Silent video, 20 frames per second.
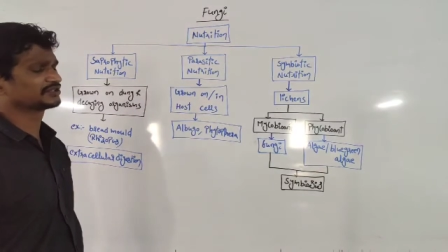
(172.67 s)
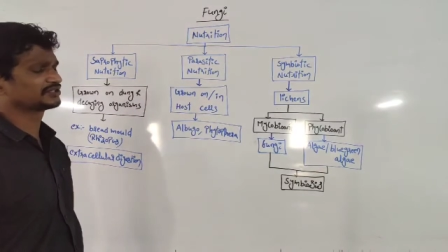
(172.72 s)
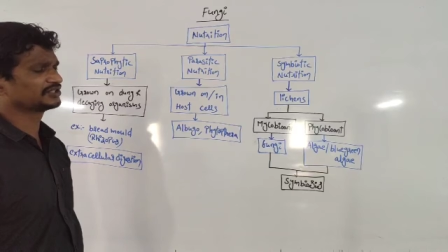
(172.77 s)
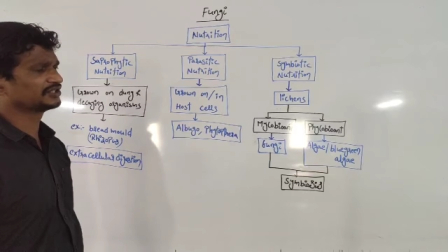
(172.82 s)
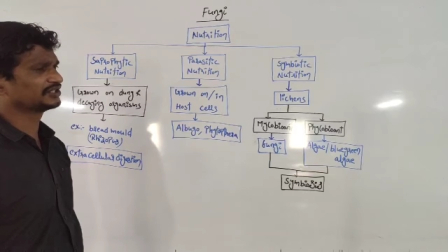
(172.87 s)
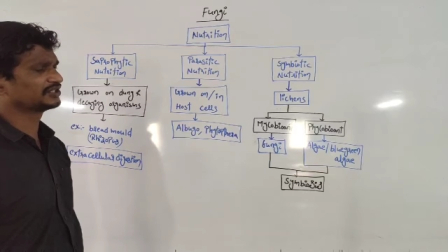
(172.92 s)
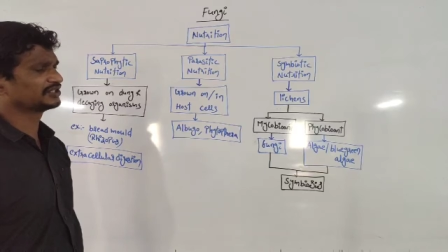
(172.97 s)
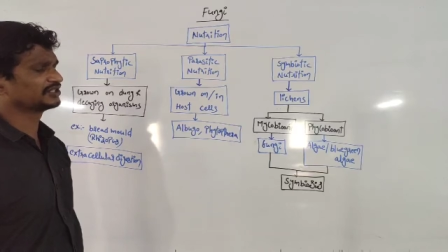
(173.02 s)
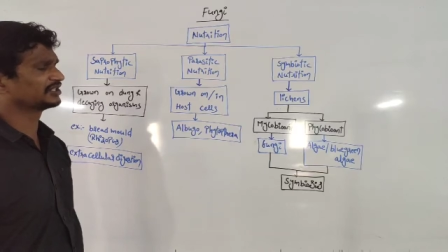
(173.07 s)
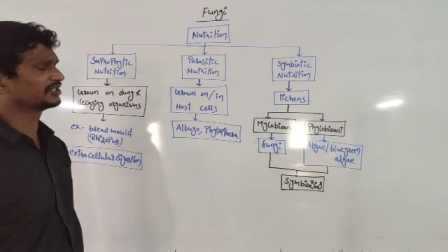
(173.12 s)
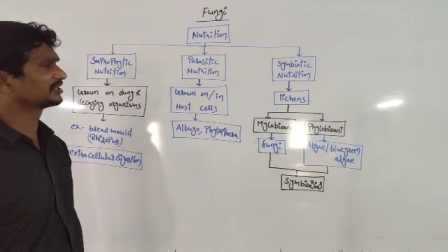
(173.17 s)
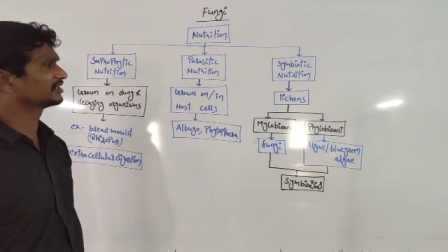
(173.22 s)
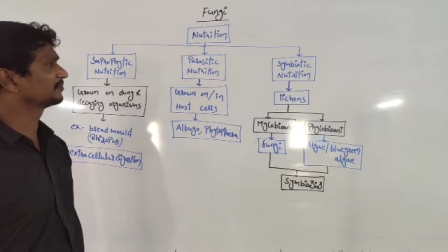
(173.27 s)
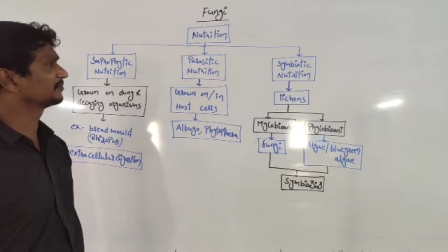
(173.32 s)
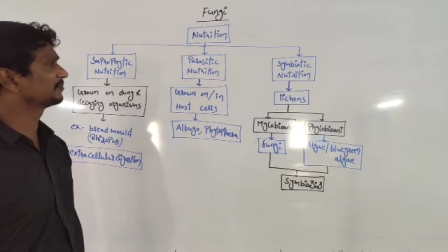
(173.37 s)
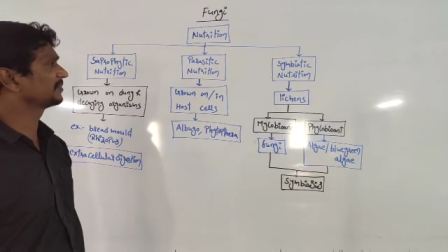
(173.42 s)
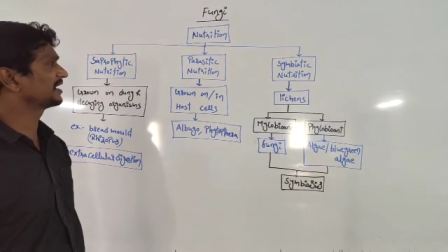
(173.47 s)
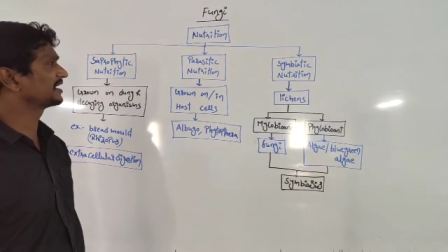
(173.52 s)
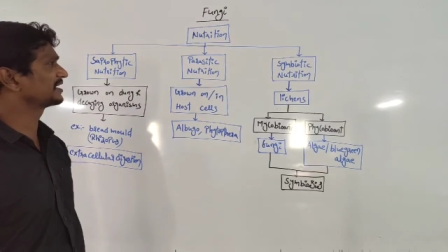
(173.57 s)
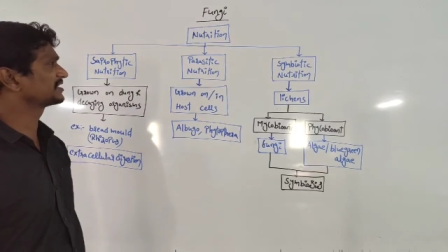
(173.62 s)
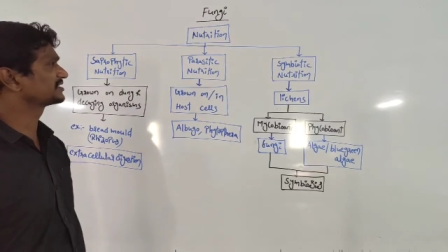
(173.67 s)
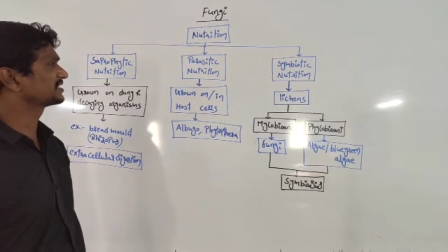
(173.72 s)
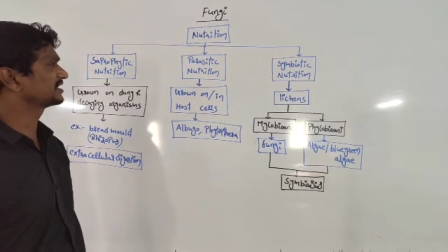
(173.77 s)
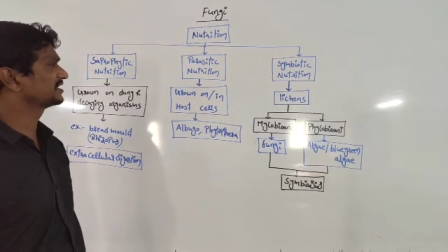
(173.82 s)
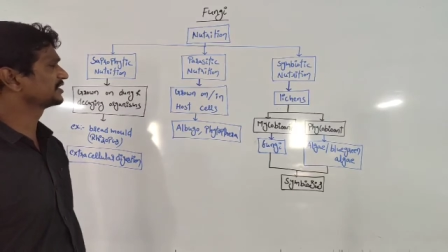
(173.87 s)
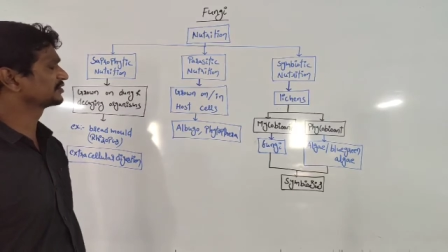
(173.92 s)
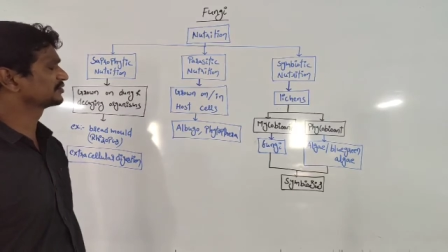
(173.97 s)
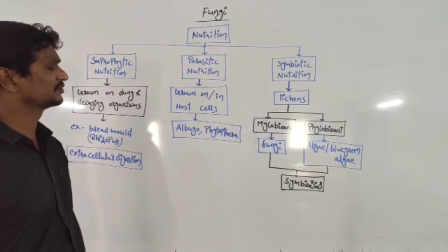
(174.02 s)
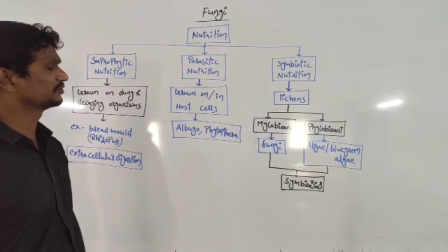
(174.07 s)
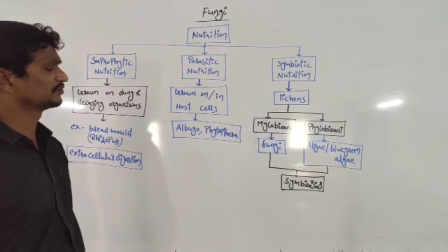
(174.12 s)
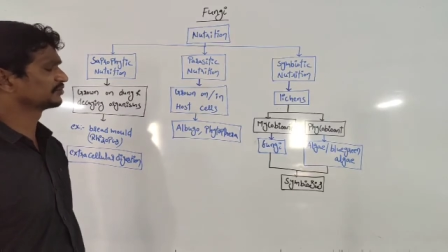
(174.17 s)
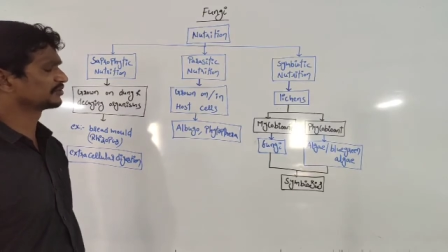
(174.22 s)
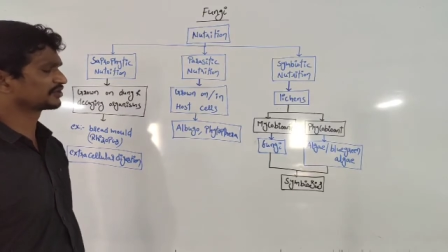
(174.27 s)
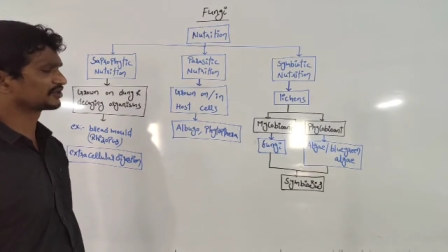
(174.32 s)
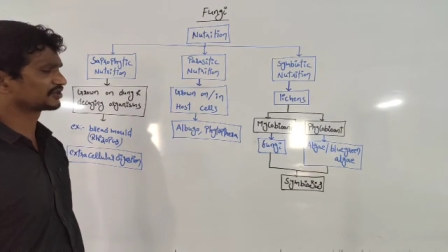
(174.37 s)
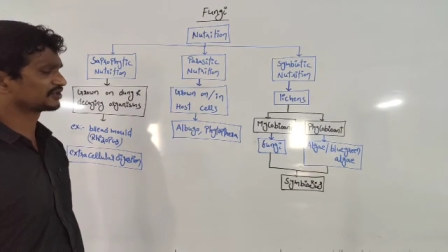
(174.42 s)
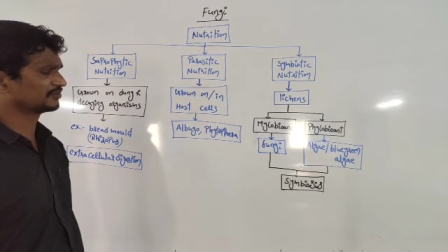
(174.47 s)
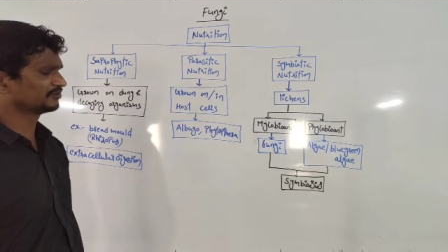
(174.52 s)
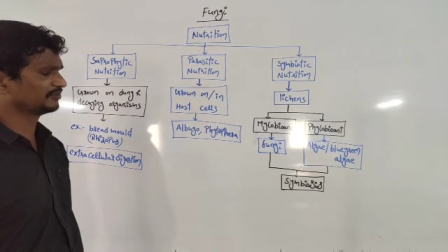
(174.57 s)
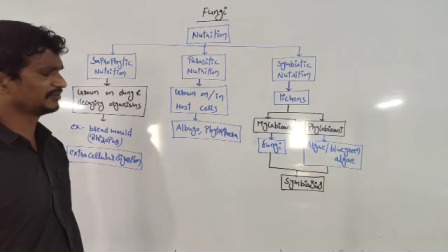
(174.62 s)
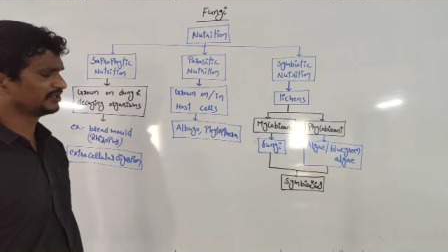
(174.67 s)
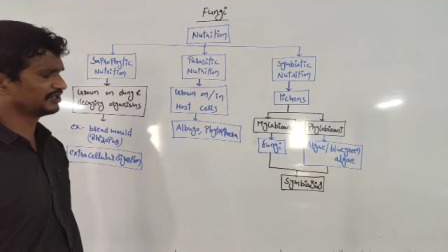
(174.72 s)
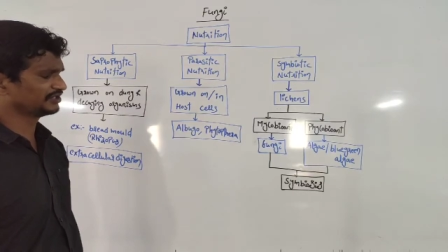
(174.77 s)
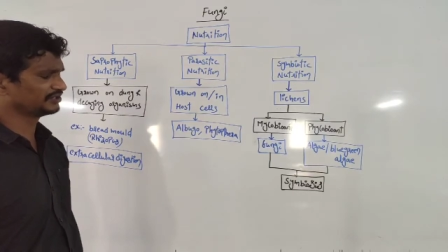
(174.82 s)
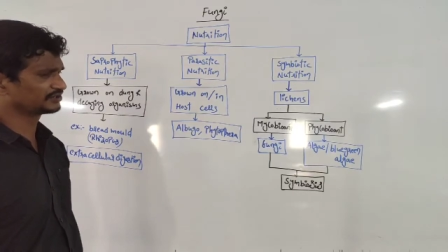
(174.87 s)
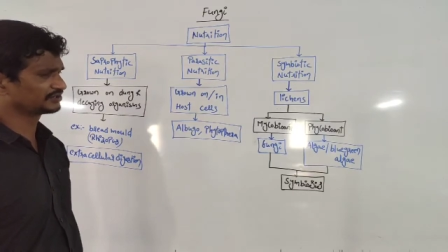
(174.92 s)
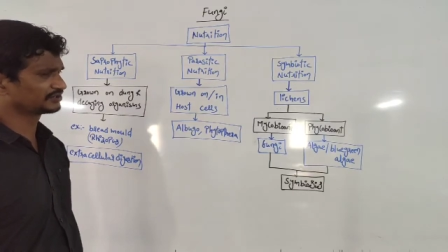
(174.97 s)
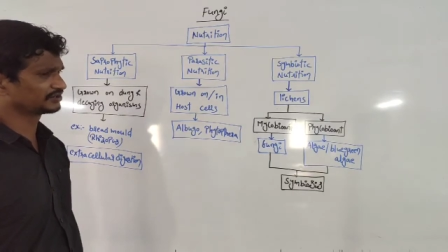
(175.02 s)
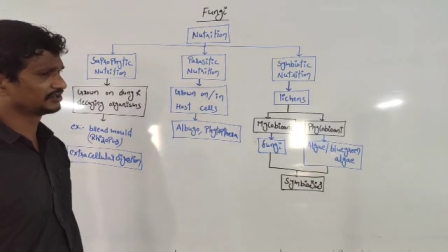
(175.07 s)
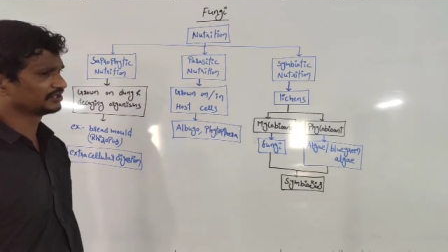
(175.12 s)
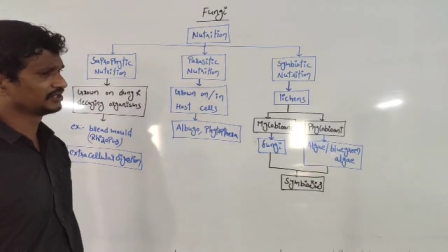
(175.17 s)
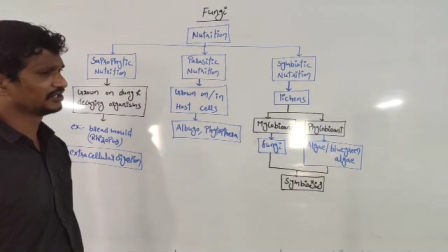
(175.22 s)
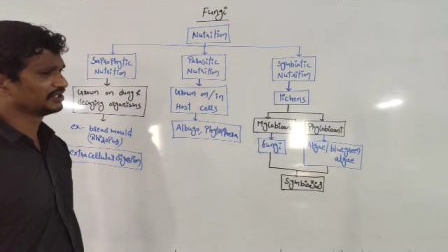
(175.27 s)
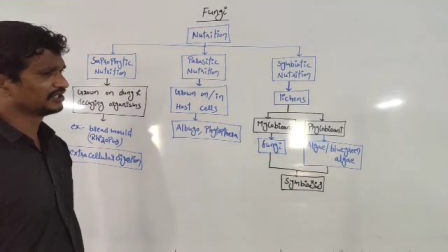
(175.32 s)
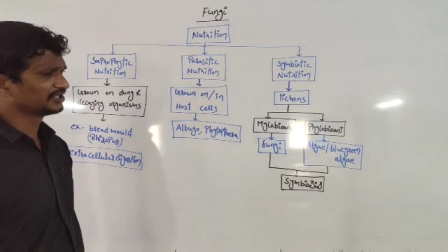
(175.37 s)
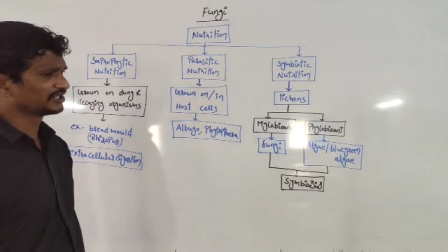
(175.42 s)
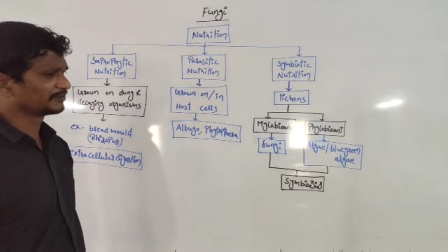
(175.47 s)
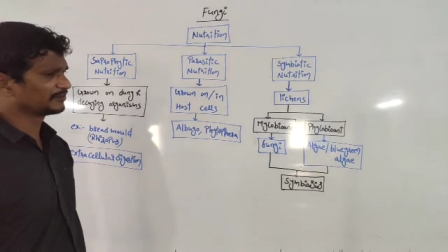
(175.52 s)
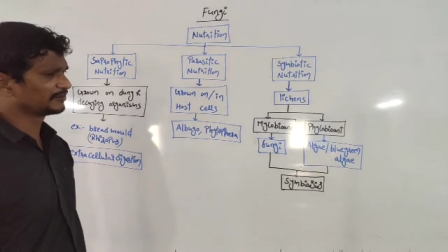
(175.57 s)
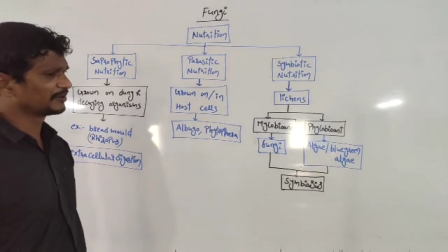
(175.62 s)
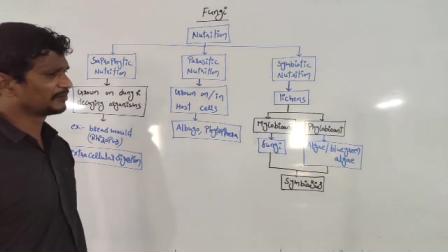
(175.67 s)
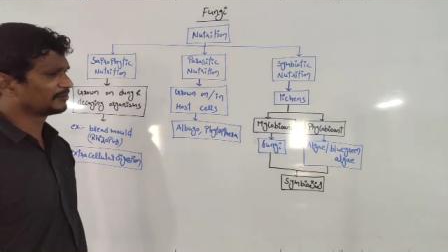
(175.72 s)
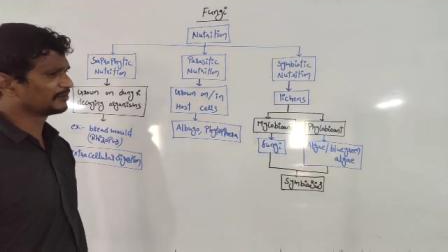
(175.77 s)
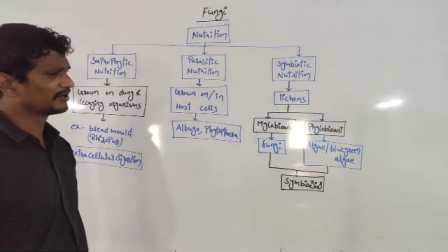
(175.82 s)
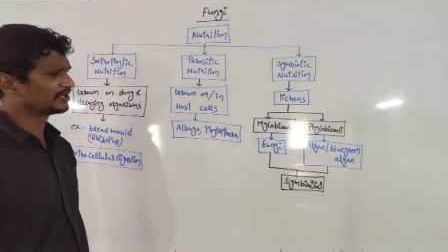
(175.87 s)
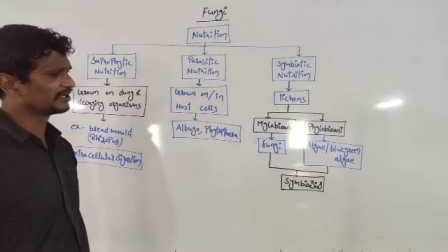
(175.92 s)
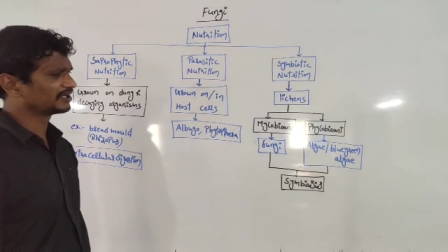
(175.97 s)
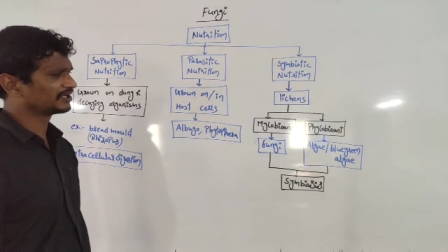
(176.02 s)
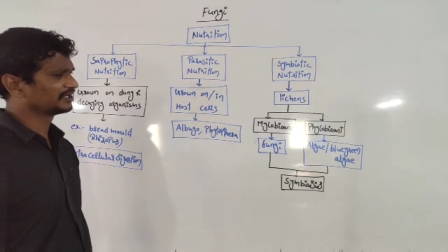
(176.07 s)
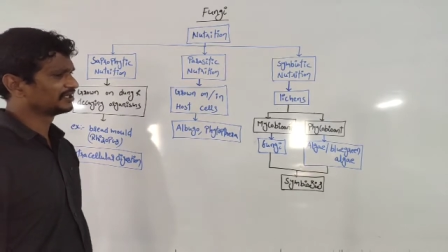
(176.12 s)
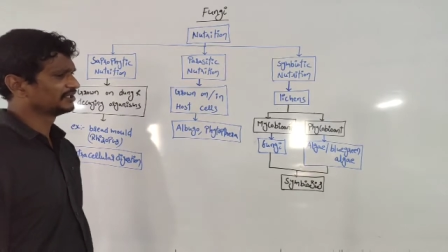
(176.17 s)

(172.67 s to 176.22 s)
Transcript: See here the parasitic nutrition means, remember,